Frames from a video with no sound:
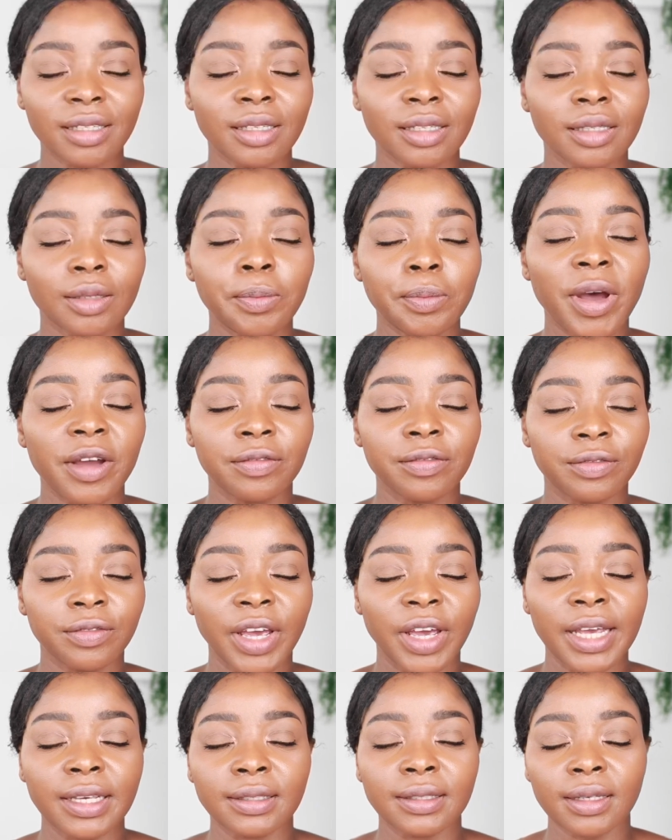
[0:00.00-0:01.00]
is my
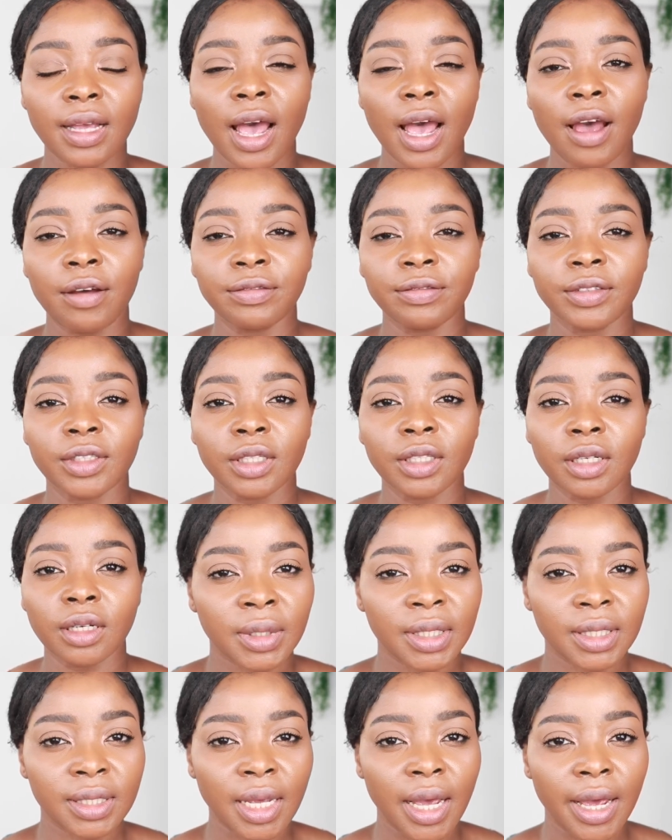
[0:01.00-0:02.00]
face after
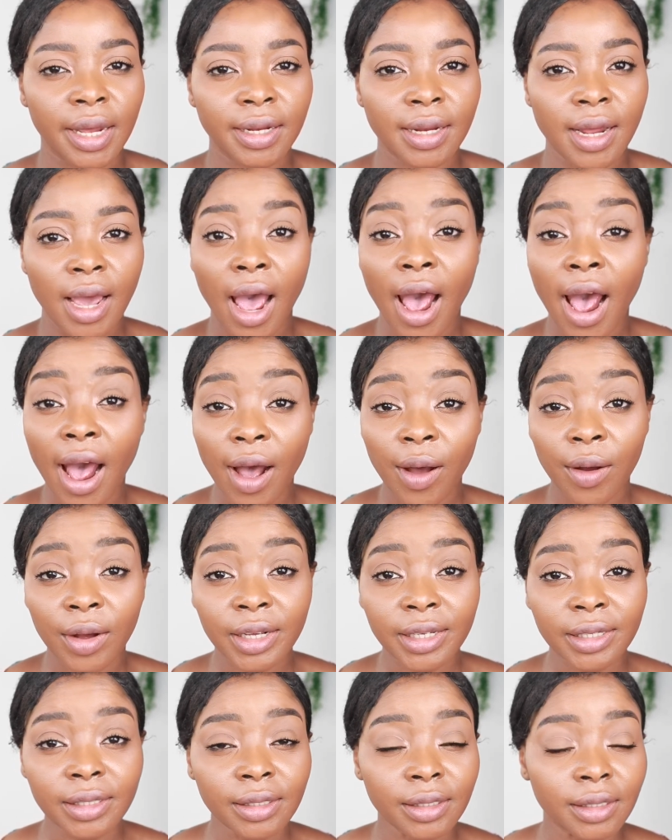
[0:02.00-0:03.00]
10
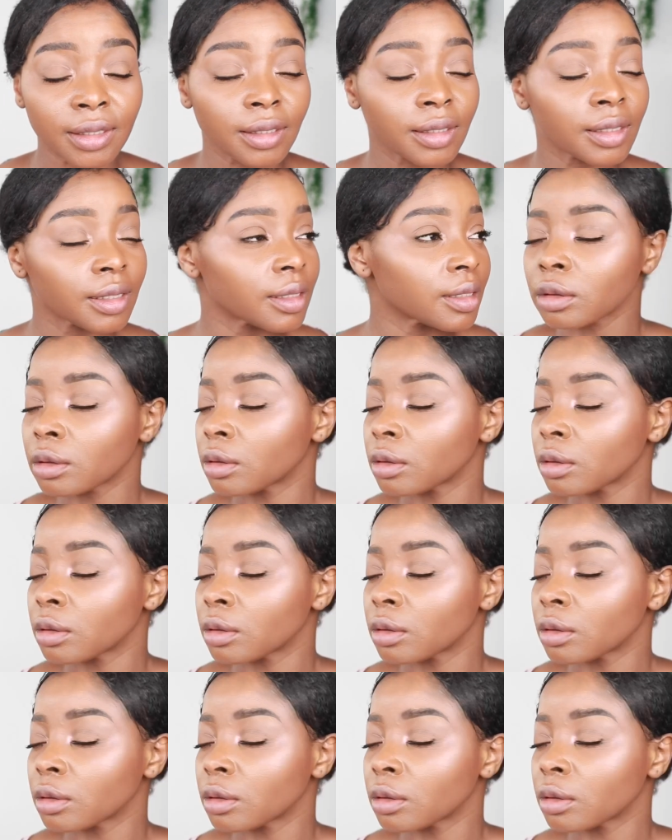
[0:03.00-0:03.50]
hours.